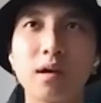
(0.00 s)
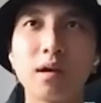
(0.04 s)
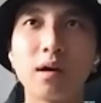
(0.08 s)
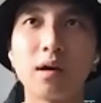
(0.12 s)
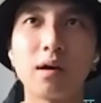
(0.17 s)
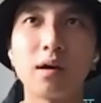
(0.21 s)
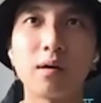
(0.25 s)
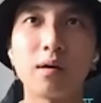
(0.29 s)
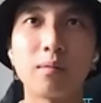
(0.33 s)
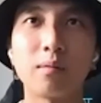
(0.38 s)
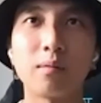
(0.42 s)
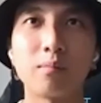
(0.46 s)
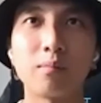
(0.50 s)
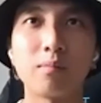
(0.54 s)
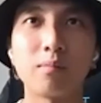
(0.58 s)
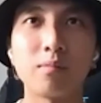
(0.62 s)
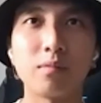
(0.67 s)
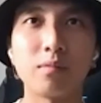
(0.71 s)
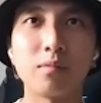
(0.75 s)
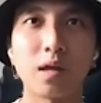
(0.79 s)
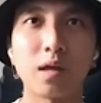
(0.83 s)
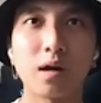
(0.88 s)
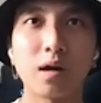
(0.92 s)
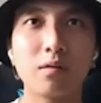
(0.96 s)

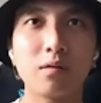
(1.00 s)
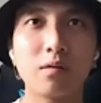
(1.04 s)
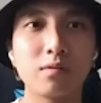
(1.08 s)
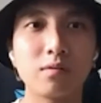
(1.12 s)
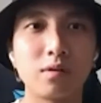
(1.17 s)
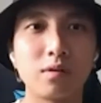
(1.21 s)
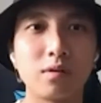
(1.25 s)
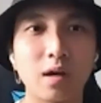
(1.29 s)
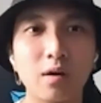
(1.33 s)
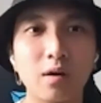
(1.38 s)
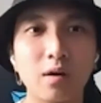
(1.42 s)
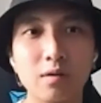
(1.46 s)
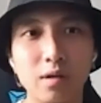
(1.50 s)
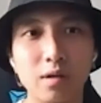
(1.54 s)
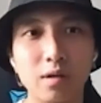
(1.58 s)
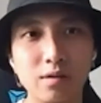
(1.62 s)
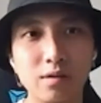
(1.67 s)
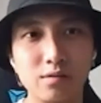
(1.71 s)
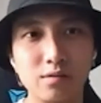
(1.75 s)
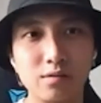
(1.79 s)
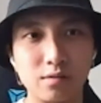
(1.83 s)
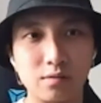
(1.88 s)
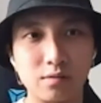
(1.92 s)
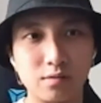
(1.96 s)
nowadays
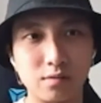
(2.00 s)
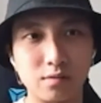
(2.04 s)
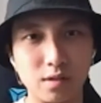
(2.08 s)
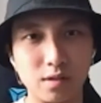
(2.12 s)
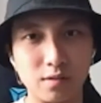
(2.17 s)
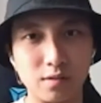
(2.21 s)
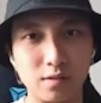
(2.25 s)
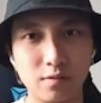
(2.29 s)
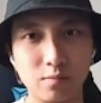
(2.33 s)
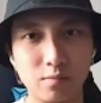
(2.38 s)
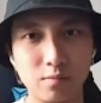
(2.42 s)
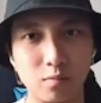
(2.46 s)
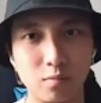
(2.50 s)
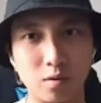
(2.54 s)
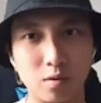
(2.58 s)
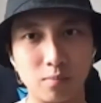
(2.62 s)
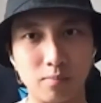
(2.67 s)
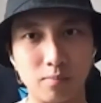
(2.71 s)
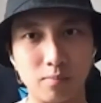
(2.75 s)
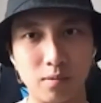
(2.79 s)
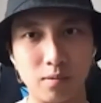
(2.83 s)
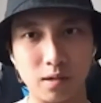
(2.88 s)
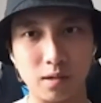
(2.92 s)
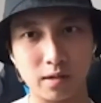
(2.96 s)
it's even more
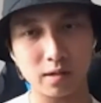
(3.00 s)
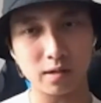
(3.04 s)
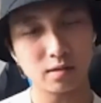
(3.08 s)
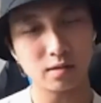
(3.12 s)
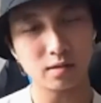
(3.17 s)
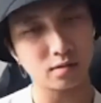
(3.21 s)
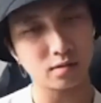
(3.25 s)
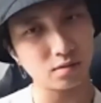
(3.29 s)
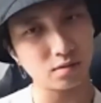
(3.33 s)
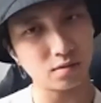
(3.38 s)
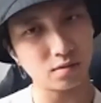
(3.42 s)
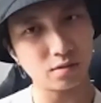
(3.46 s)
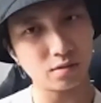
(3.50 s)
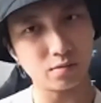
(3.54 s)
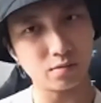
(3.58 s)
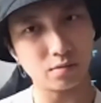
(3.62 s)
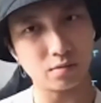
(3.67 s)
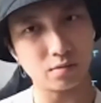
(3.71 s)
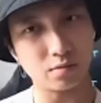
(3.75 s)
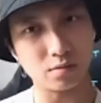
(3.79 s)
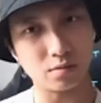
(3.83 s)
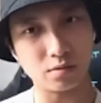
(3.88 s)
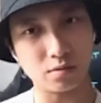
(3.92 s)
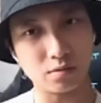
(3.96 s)
blurred
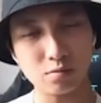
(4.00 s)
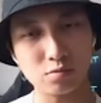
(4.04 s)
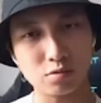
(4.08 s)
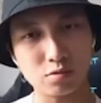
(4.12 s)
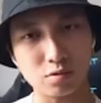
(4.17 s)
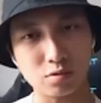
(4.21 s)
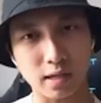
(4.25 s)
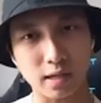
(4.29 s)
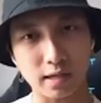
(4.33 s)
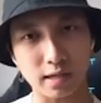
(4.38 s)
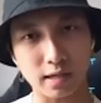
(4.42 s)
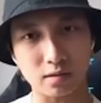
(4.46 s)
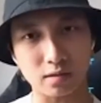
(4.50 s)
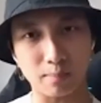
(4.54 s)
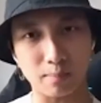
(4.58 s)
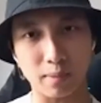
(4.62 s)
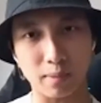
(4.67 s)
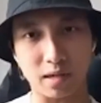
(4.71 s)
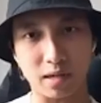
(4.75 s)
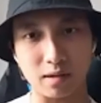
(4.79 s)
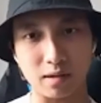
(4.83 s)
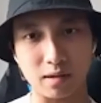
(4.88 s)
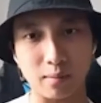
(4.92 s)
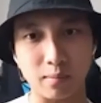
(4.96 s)
due to like the
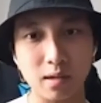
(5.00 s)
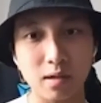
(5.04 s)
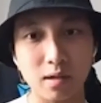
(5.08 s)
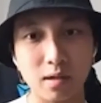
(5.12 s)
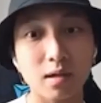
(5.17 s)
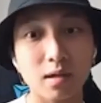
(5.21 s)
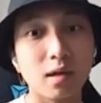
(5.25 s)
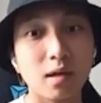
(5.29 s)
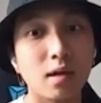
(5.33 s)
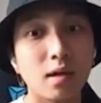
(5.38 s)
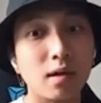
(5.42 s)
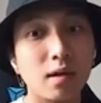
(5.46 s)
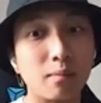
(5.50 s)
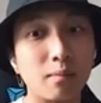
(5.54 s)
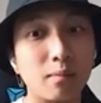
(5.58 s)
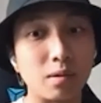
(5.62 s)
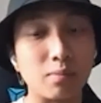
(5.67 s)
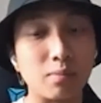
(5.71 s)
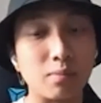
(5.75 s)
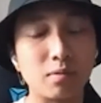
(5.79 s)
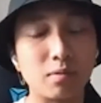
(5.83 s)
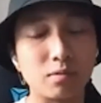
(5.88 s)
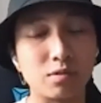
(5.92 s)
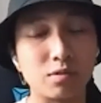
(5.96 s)
pandemic.
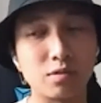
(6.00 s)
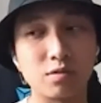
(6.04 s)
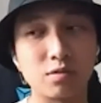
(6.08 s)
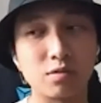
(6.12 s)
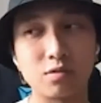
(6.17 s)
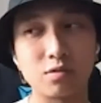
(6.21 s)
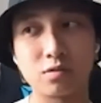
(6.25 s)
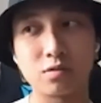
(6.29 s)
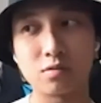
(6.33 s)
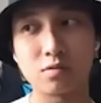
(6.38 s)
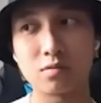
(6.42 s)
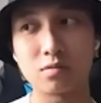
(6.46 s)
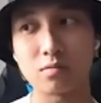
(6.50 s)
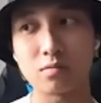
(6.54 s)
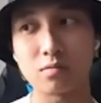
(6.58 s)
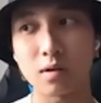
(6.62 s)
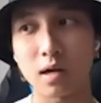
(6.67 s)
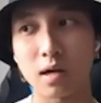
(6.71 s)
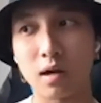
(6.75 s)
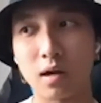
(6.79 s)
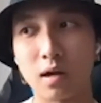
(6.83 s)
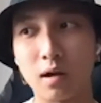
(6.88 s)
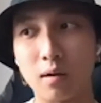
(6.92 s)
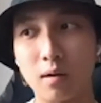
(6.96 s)
People just
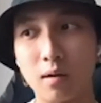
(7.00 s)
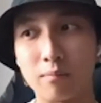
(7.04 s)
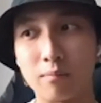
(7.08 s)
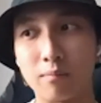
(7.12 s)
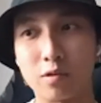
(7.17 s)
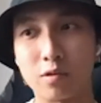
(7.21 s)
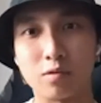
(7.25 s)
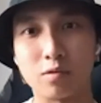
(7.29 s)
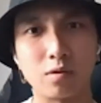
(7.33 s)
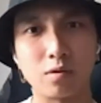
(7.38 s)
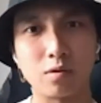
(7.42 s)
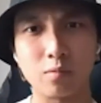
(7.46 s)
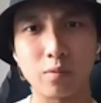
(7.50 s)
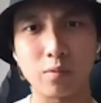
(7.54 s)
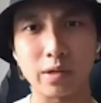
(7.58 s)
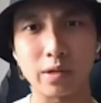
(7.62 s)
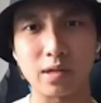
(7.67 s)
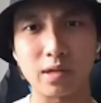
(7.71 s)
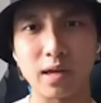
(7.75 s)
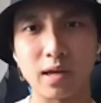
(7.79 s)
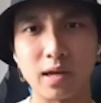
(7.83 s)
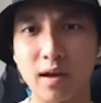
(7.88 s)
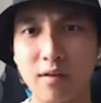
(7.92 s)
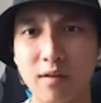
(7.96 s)
you know, when
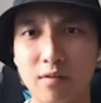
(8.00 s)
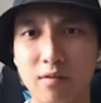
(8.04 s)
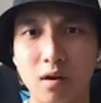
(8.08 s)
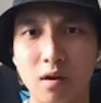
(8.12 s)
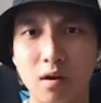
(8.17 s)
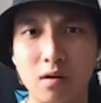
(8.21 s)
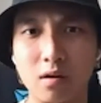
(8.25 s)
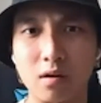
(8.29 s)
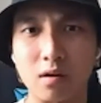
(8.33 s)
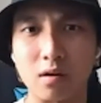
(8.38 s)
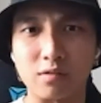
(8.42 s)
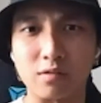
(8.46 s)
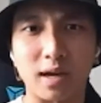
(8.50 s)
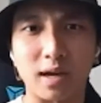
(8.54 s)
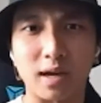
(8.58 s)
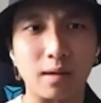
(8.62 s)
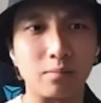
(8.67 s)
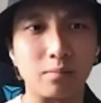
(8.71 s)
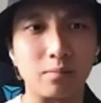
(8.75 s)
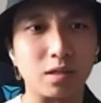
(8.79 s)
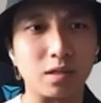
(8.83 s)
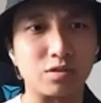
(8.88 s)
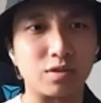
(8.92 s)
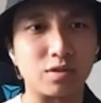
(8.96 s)
they have a lot of time,
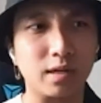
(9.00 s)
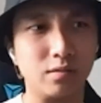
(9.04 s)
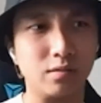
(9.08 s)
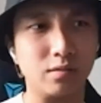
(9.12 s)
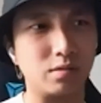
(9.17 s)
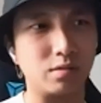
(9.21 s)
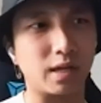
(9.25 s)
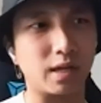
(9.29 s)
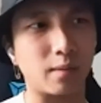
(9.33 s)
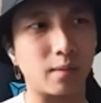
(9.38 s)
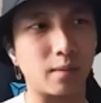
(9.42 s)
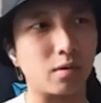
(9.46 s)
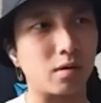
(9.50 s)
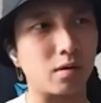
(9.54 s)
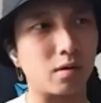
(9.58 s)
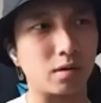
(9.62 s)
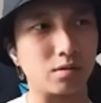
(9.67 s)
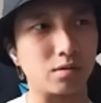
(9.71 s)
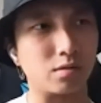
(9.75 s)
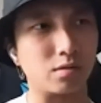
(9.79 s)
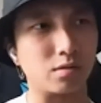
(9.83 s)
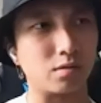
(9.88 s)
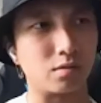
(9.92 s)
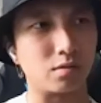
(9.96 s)
they try to dabble
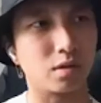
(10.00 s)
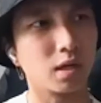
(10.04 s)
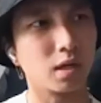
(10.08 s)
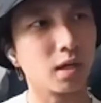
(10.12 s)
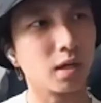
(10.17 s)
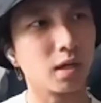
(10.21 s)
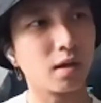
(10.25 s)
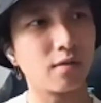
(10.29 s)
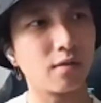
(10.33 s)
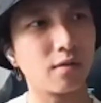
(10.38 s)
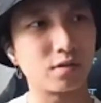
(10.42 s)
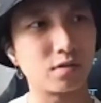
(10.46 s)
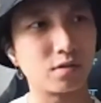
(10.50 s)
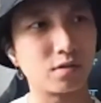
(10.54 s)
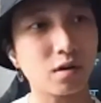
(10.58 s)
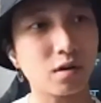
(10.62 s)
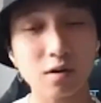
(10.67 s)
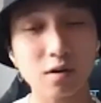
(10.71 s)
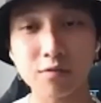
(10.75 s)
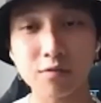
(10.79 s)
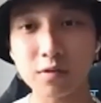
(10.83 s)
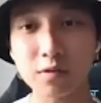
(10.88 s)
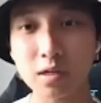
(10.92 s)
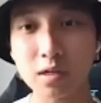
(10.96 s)
into
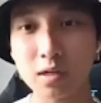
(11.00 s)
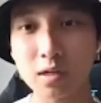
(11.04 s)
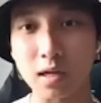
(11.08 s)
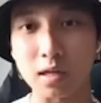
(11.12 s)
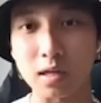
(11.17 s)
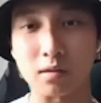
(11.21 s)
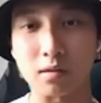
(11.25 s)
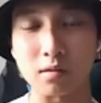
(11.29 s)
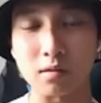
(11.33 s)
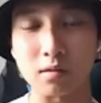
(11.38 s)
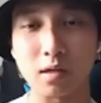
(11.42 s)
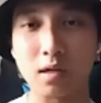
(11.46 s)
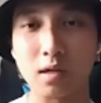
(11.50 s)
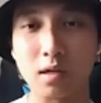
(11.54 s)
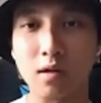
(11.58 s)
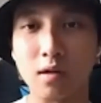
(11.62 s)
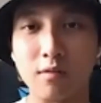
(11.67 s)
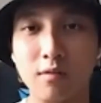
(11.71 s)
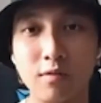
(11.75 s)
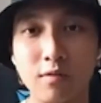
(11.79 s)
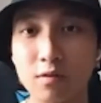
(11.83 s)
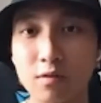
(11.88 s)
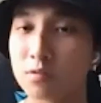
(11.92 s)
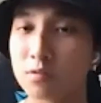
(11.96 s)
photography, and
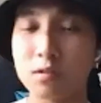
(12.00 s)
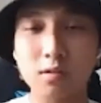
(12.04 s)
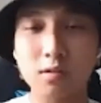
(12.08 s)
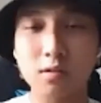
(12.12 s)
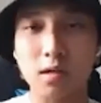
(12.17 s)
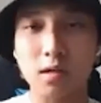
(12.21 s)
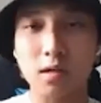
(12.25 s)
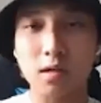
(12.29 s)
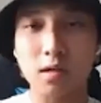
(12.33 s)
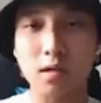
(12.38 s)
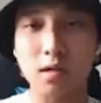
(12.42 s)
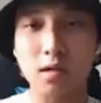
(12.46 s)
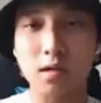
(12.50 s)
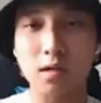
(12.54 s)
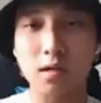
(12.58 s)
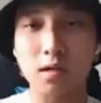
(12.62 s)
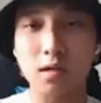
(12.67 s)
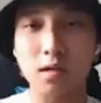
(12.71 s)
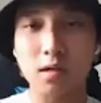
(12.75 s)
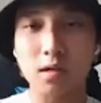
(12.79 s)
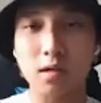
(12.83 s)
first thing they come